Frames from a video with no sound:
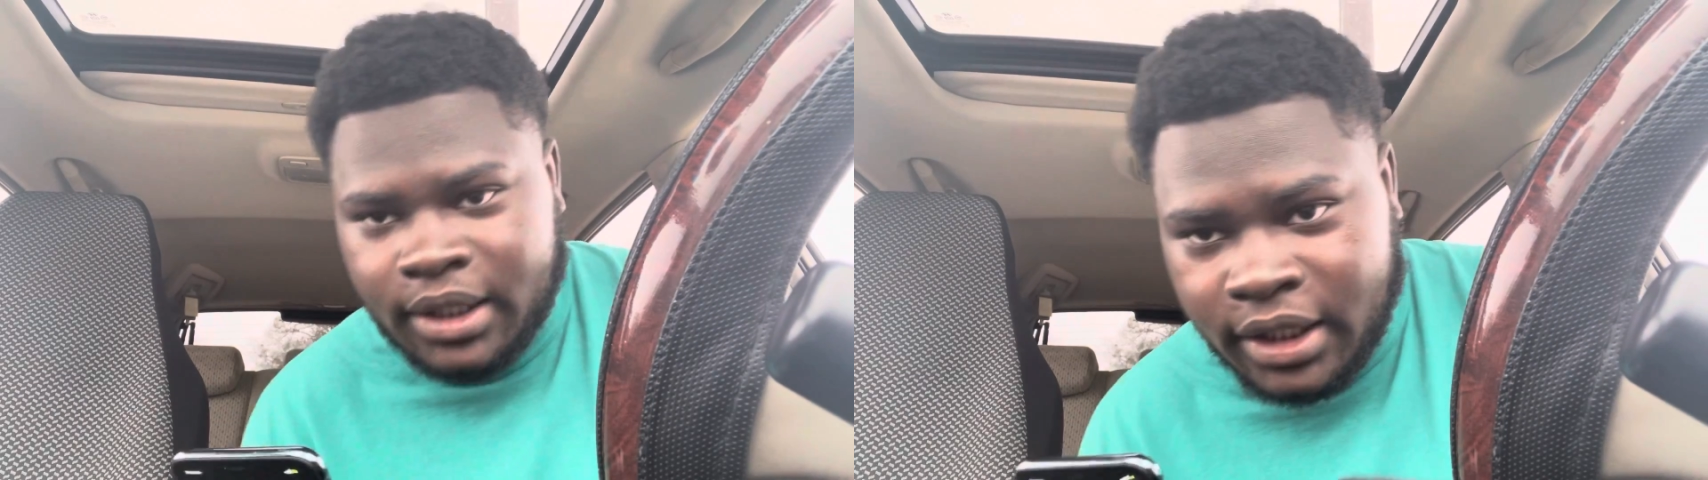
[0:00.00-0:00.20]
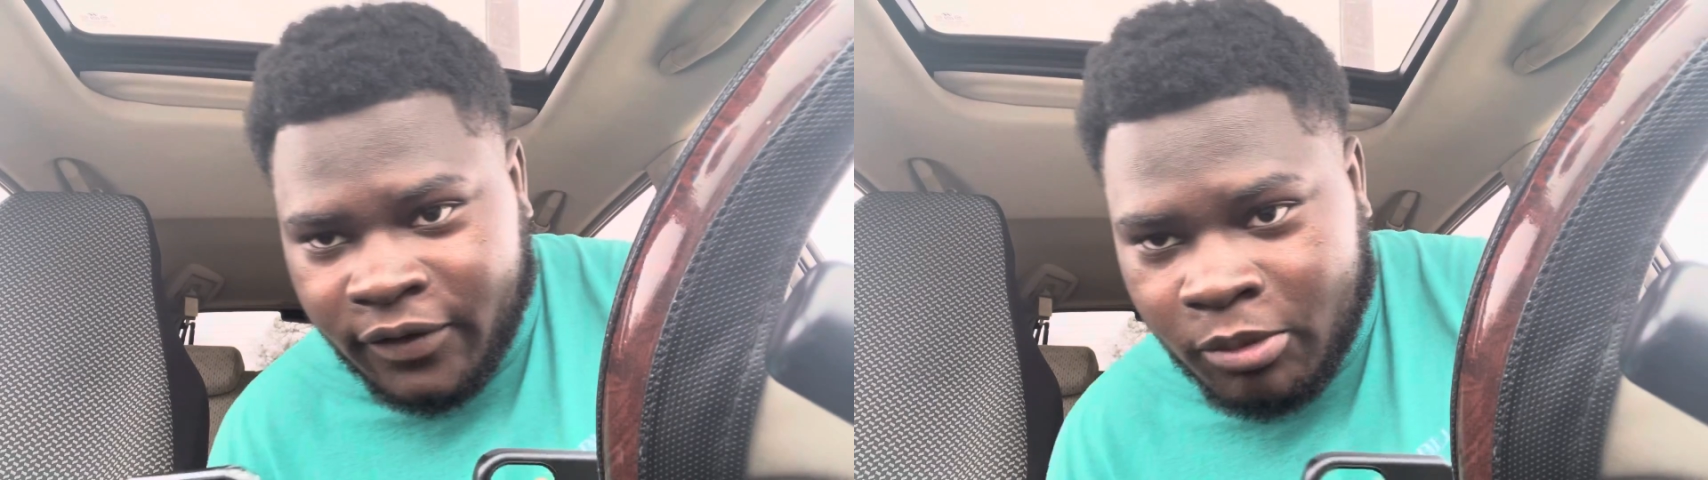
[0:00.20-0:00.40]

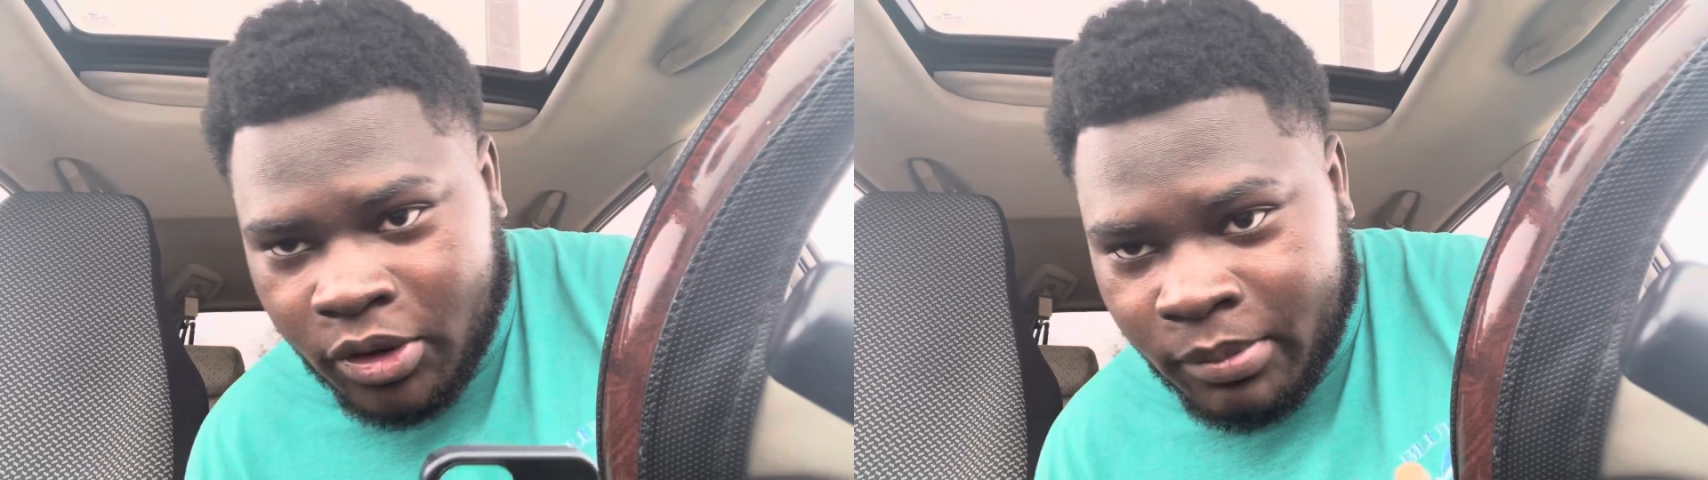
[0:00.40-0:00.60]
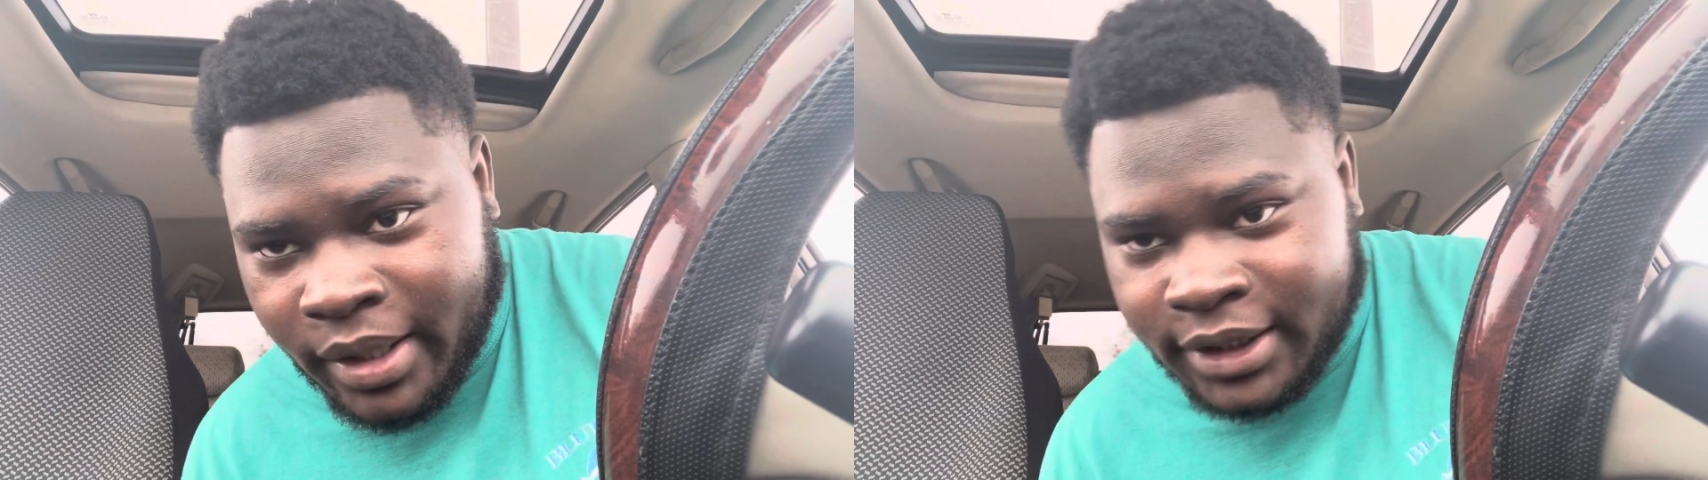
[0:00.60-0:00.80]
11
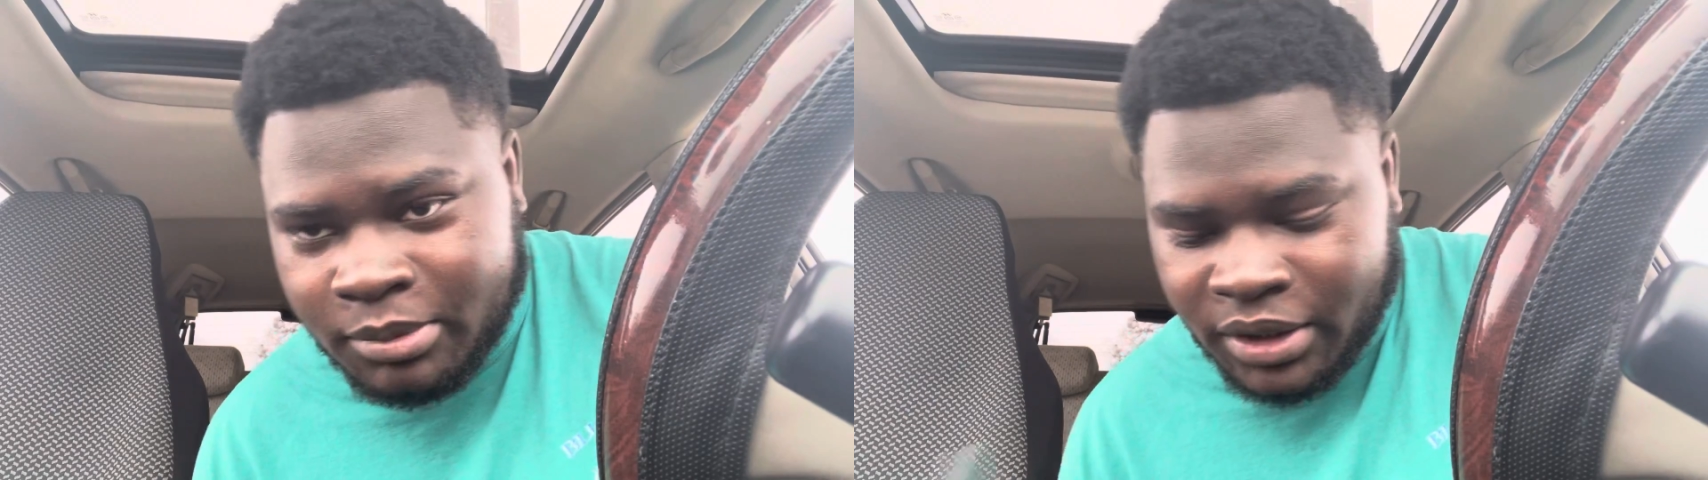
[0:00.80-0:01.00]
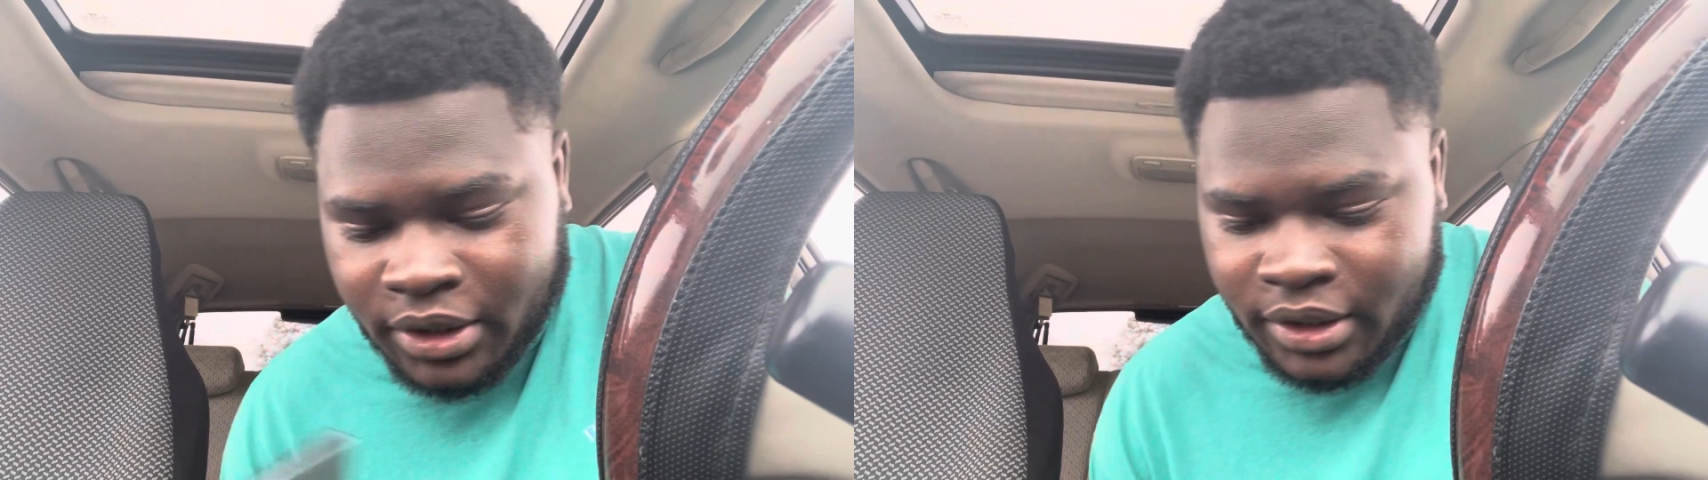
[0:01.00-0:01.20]
Pro Max
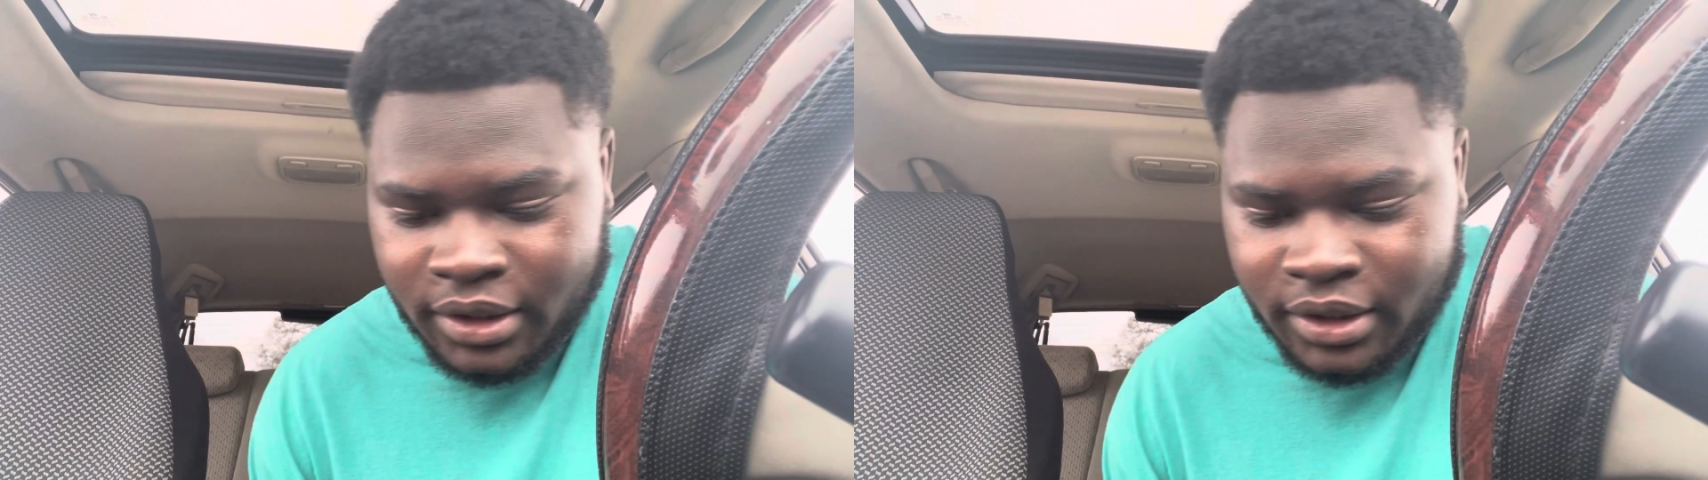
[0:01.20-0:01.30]
bigger than.